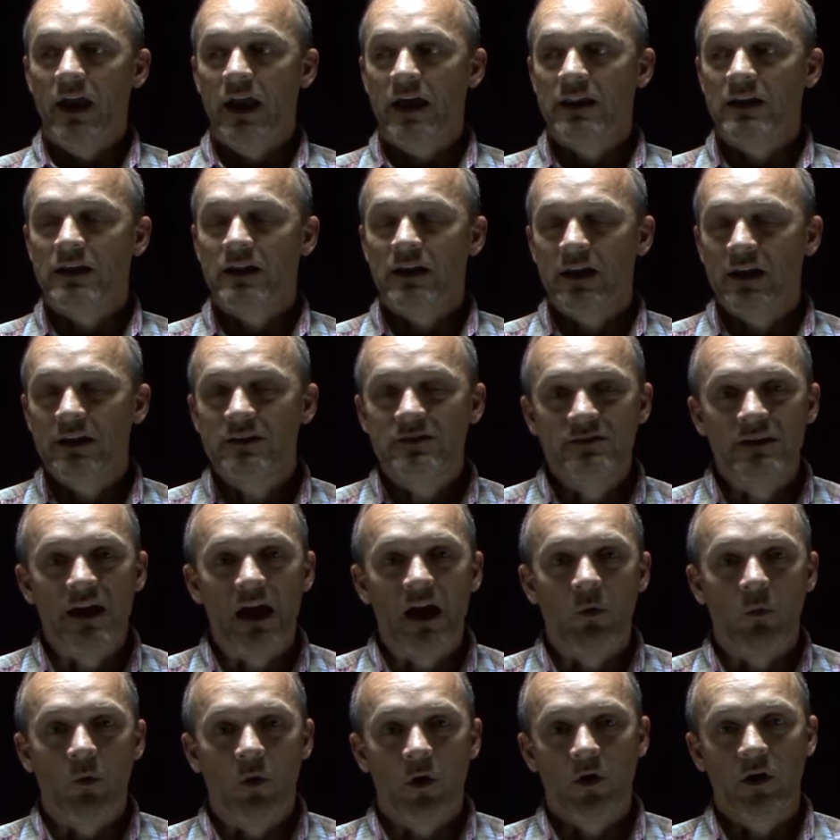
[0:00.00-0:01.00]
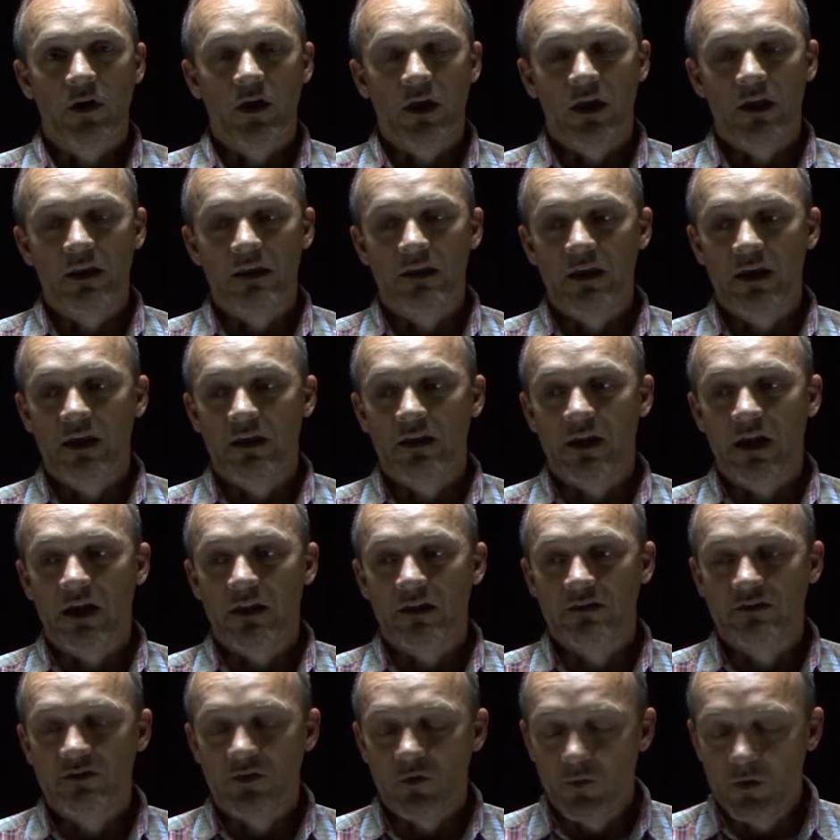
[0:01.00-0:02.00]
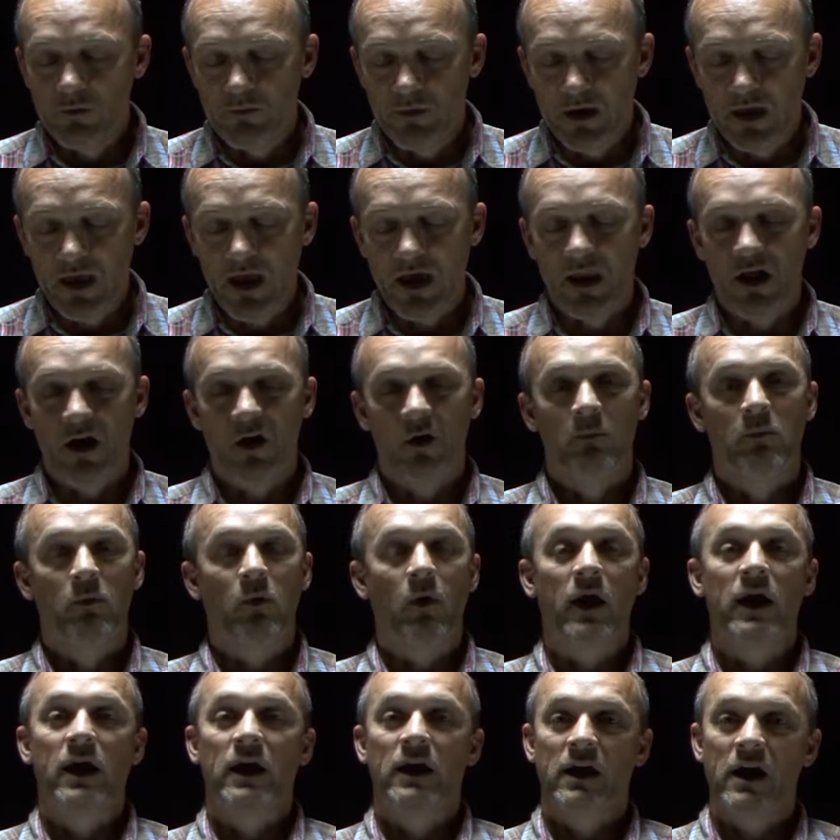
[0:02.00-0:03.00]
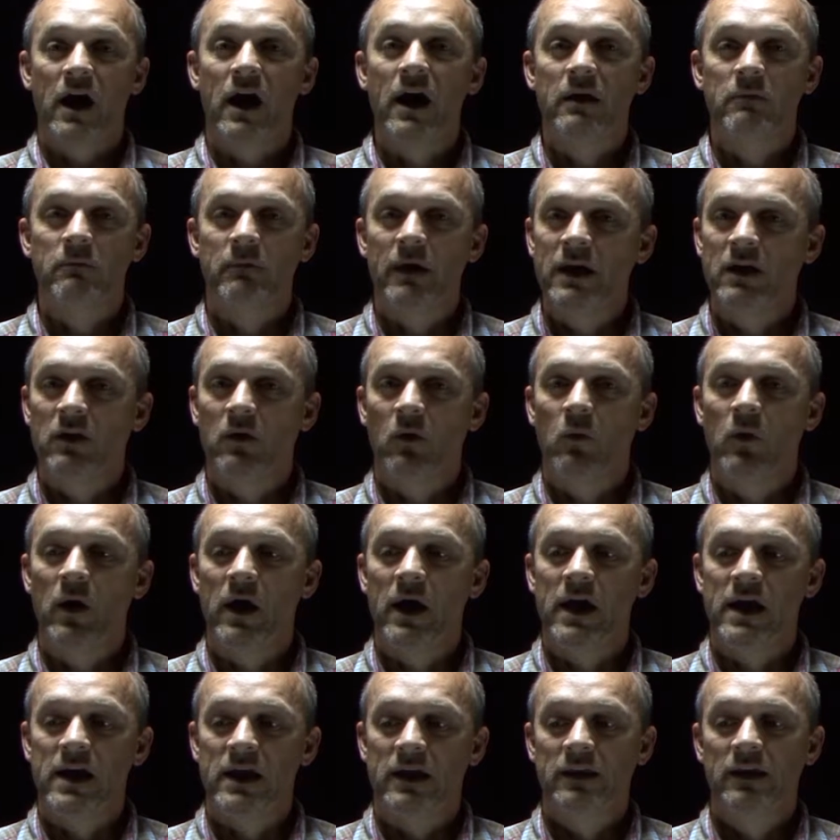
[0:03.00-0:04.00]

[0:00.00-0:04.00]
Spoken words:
it's not working. And so we began all praying, God, make a way.